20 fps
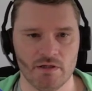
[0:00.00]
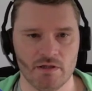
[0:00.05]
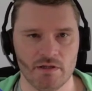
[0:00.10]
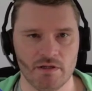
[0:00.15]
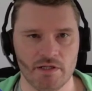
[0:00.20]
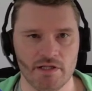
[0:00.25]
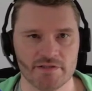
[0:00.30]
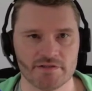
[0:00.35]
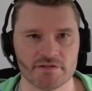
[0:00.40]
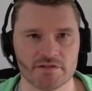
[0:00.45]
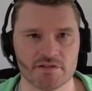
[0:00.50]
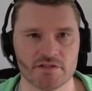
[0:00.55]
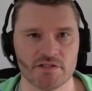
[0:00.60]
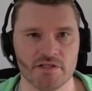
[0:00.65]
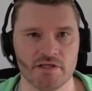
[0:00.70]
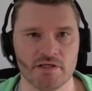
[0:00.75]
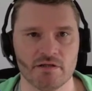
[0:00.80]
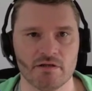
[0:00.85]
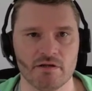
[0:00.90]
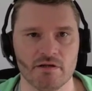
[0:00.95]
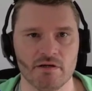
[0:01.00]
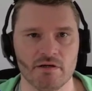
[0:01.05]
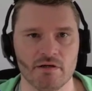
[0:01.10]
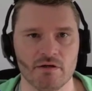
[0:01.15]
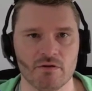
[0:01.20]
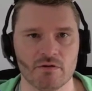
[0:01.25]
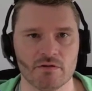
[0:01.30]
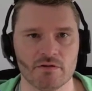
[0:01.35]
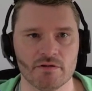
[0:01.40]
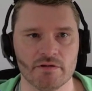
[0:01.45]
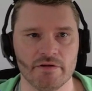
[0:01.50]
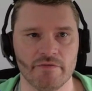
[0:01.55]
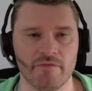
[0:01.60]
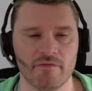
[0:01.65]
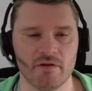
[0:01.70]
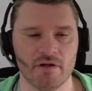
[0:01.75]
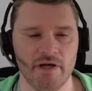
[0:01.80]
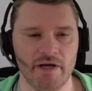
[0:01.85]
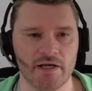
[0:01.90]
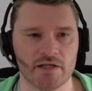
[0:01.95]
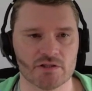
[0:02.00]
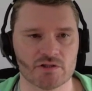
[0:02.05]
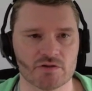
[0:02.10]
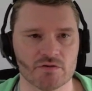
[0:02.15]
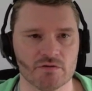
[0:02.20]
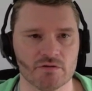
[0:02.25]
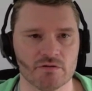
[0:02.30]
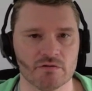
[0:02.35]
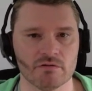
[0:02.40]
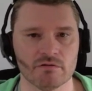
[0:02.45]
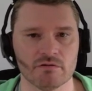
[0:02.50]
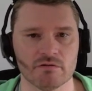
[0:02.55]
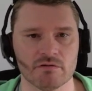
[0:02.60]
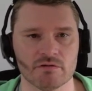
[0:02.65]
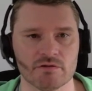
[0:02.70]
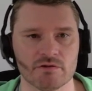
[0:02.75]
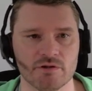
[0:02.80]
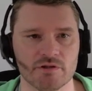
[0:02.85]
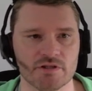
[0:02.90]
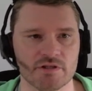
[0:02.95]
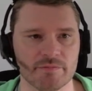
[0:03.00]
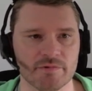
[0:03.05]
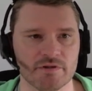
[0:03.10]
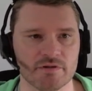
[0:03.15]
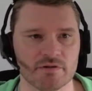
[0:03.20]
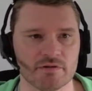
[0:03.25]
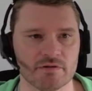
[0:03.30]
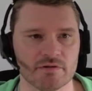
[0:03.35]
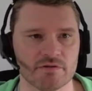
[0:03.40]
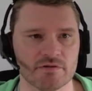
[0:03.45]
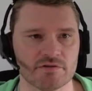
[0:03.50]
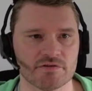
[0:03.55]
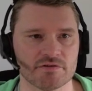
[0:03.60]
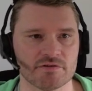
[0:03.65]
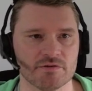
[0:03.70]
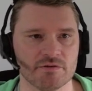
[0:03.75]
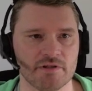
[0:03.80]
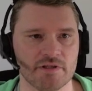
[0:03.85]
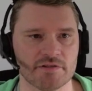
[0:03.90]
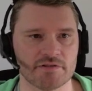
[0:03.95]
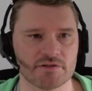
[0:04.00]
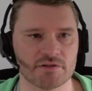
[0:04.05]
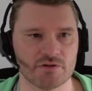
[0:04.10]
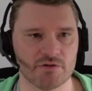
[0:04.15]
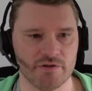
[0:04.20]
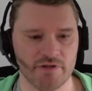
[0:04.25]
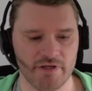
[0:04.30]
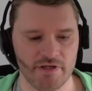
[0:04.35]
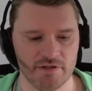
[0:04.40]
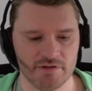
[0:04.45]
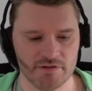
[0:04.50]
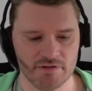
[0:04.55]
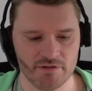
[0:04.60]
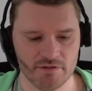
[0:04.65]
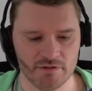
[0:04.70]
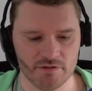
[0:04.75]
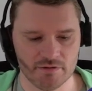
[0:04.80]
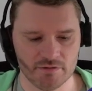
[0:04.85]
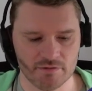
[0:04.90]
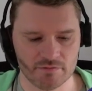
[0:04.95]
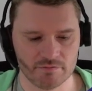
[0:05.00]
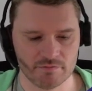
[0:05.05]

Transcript: Let's check it out in the actual tournament. So let's create here